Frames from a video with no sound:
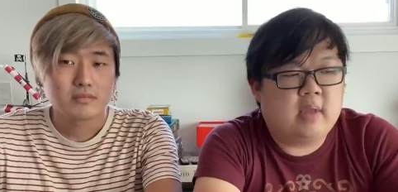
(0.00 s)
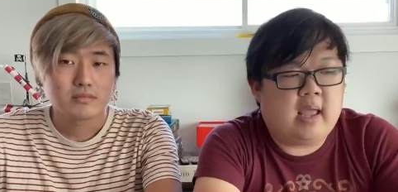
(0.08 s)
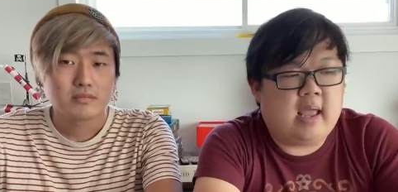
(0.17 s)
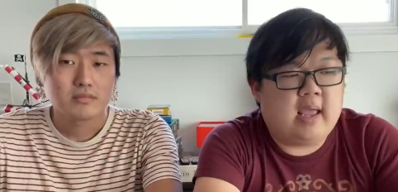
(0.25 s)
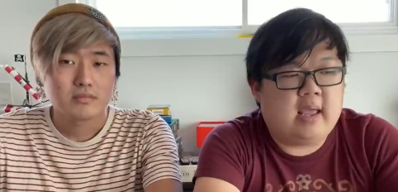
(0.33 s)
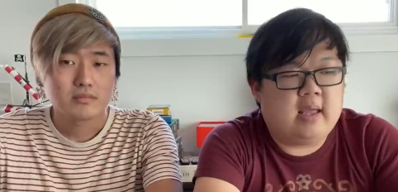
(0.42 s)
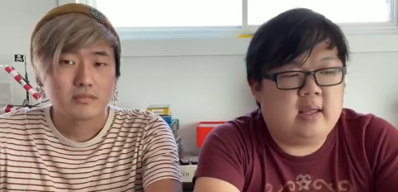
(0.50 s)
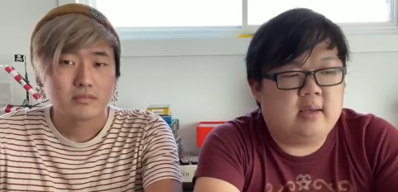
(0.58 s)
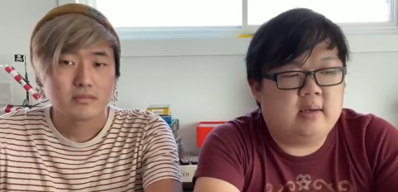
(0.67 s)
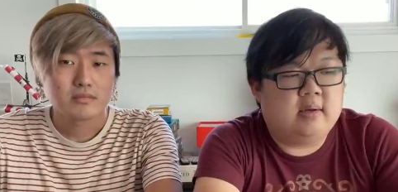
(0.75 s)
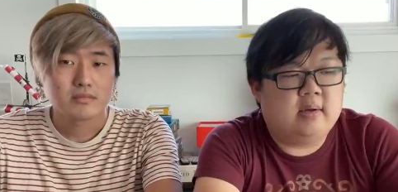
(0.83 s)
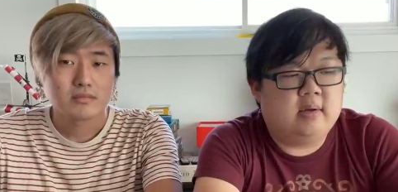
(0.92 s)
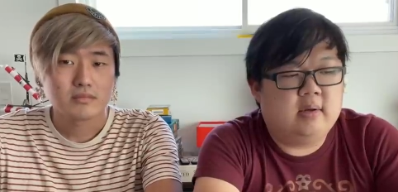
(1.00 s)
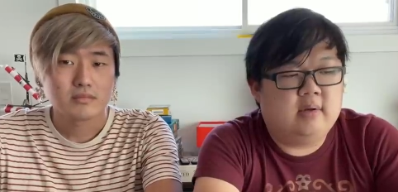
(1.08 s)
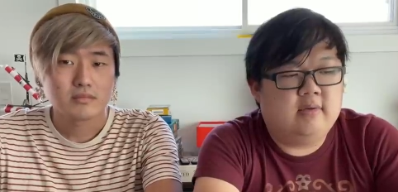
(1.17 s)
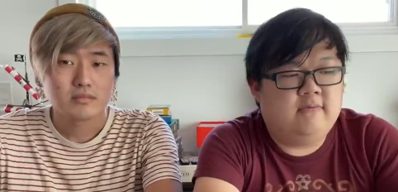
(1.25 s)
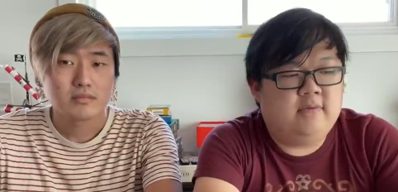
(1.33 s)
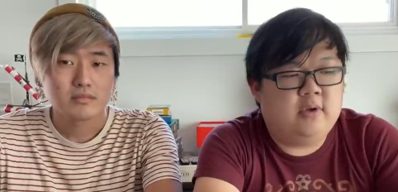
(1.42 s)
Speaker 1: and
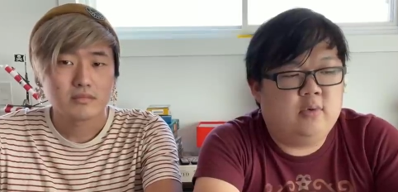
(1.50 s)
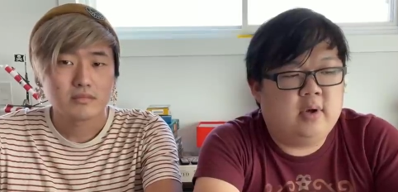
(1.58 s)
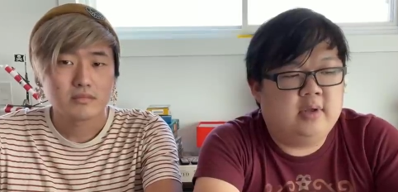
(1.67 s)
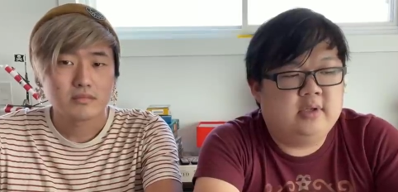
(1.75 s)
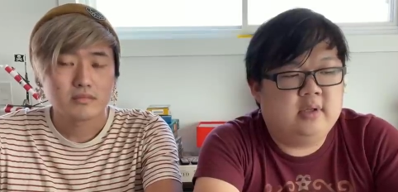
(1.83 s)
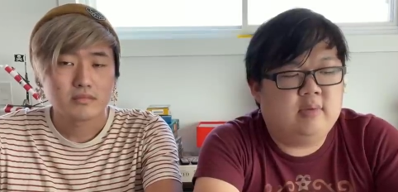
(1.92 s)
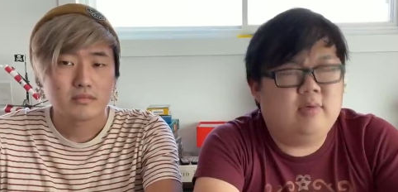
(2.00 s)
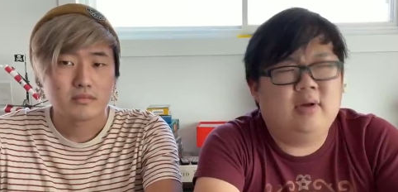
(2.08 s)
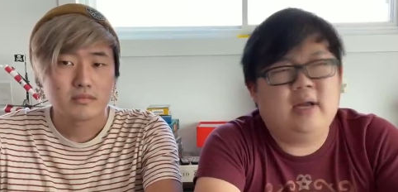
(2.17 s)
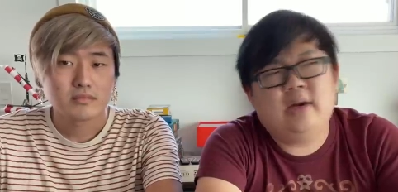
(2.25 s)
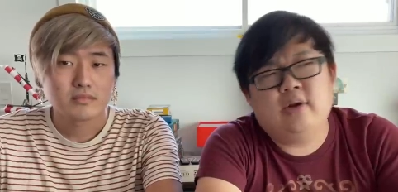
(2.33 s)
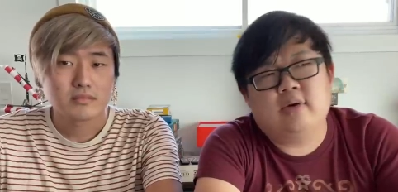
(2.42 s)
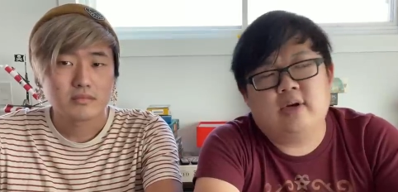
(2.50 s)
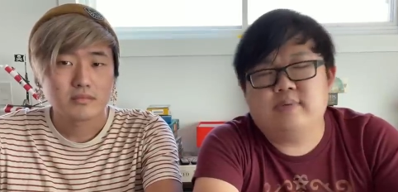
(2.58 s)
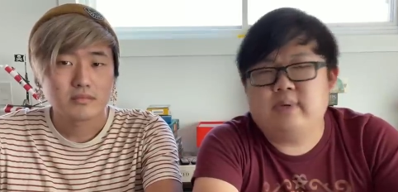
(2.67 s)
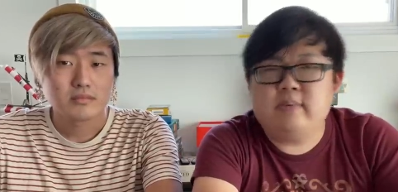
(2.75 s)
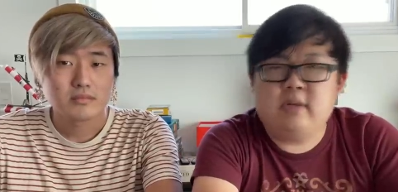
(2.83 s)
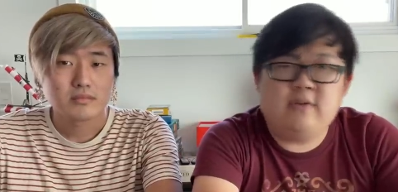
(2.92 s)
feel relative. Well, I don't know because
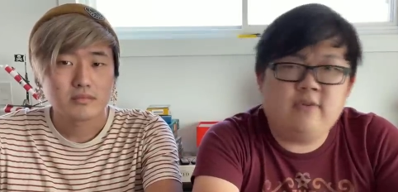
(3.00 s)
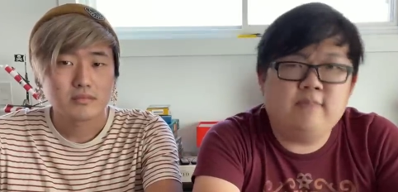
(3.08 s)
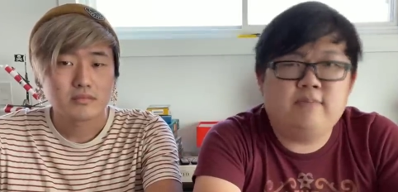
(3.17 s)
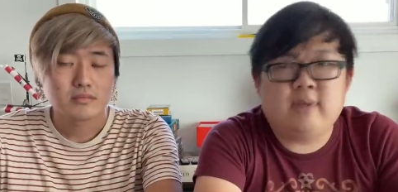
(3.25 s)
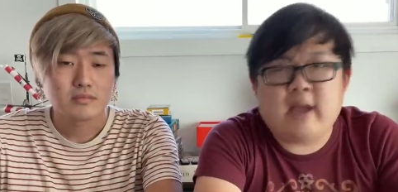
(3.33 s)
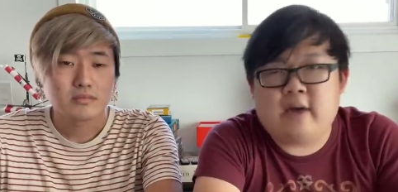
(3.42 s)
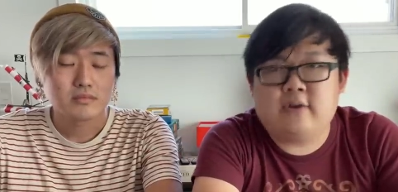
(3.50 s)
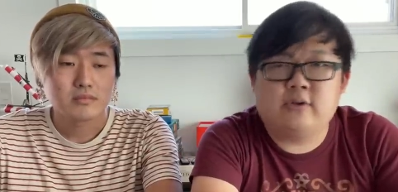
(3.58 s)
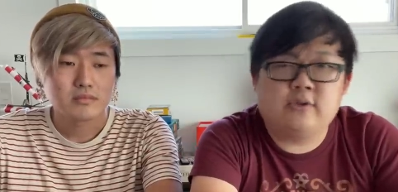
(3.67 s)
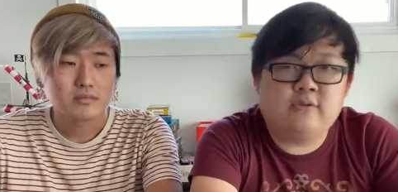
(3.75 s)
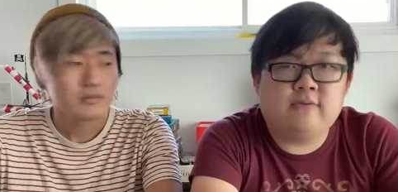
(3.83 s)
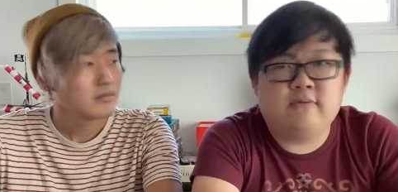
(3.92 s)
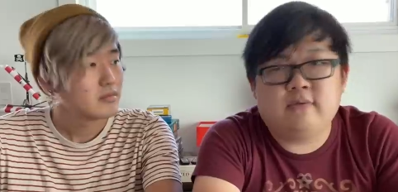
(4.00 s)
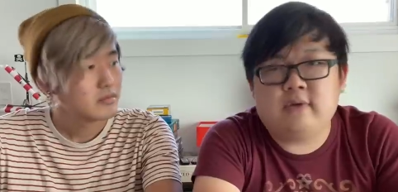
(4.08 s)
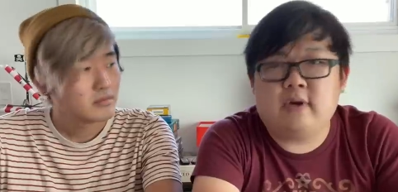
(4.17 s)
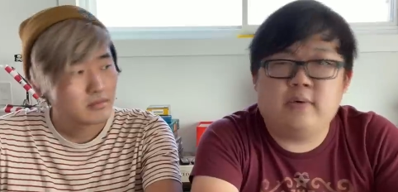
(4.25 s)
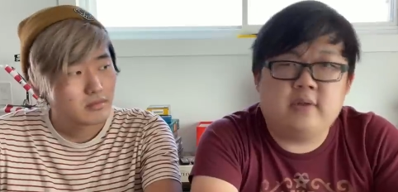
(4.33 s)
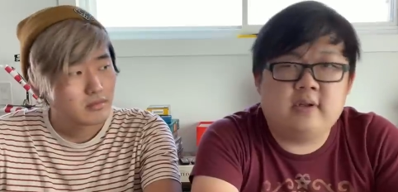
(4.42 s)
different actors
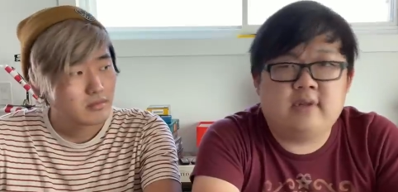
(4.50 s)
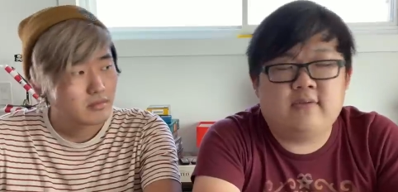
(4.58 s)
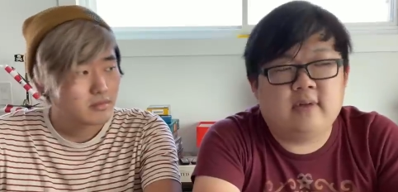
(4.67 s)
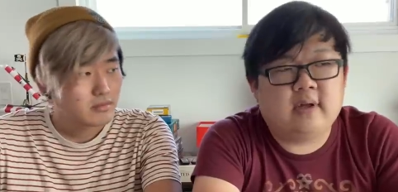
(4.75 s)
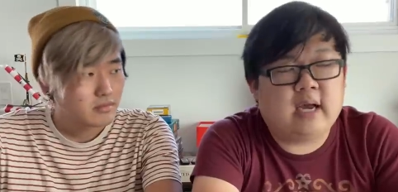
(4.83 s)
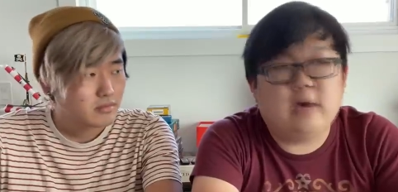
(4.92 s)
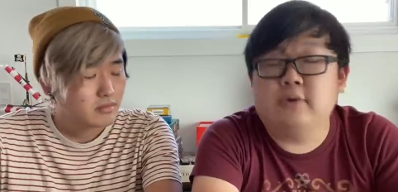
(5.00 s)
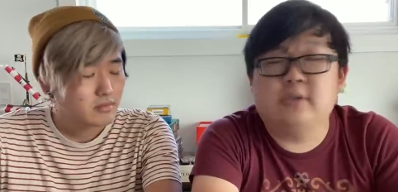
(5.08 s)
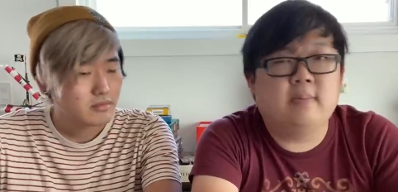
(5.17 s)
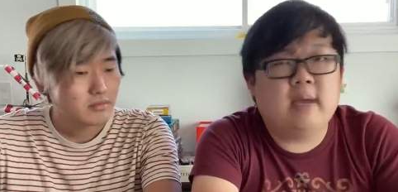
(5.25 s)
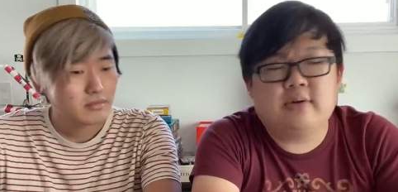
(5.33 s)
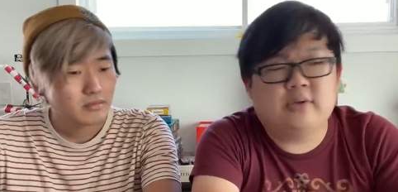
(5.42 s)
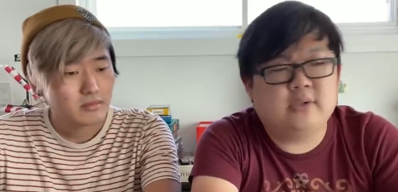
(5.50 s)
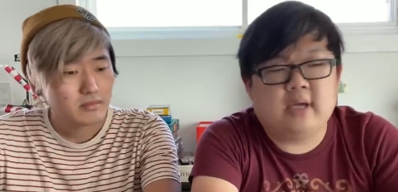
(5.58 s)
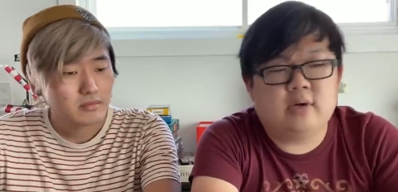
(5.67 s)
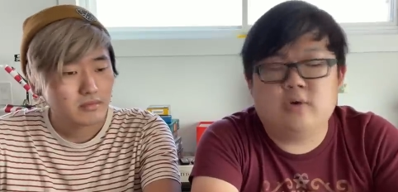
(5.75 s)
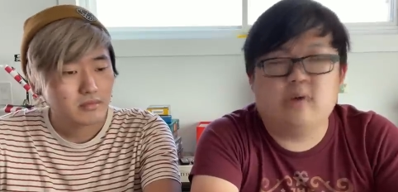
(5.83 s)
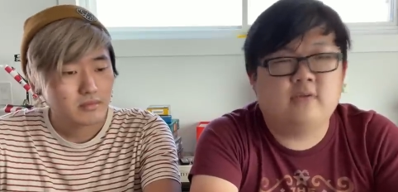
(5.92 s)
deal with it differently. I know some actors get
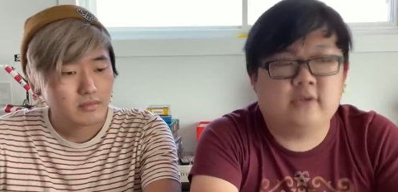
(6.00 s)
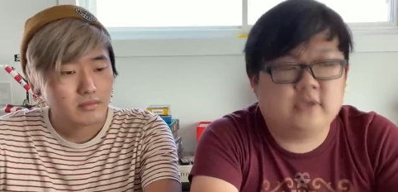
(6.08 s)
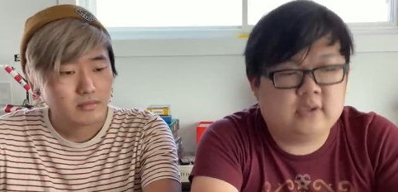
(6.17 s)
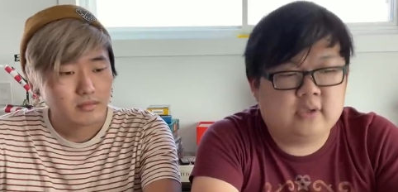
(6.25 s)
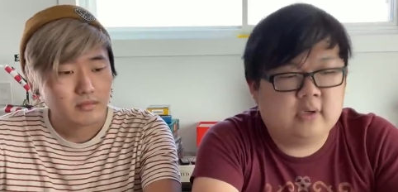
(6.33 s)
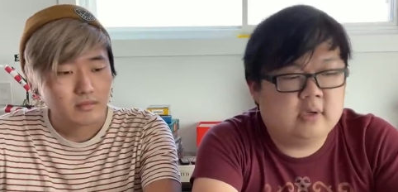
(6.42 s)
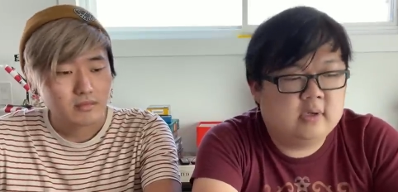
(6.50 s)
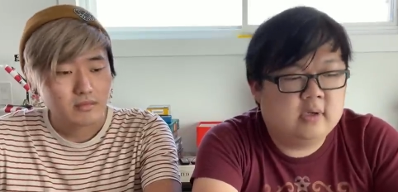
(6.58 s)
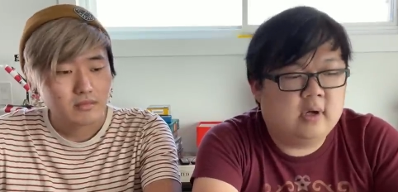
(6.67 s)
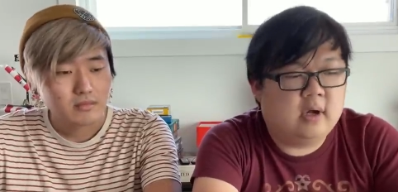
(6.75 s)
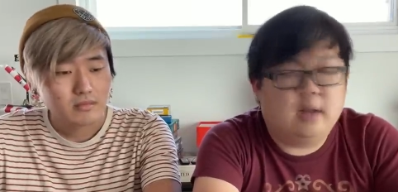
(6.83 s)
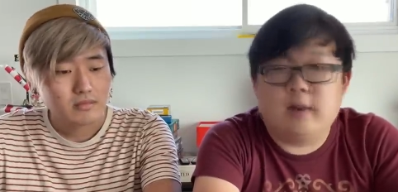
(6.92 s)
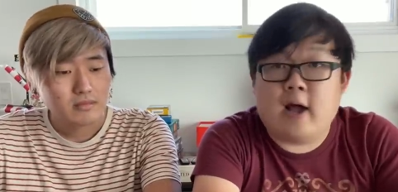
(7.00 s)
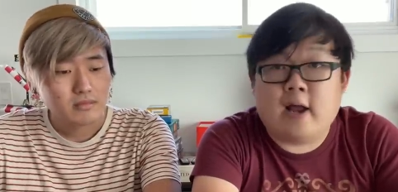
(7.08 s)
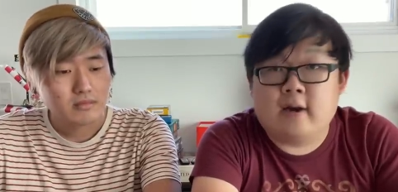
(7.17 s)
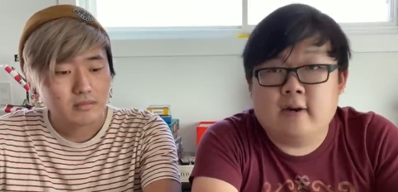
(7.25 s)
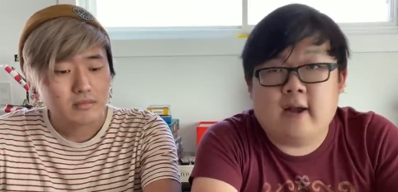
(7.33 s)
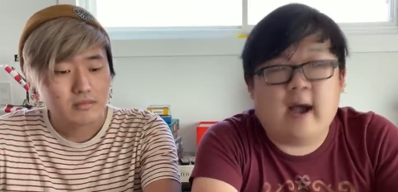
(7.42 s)
nervous a lot.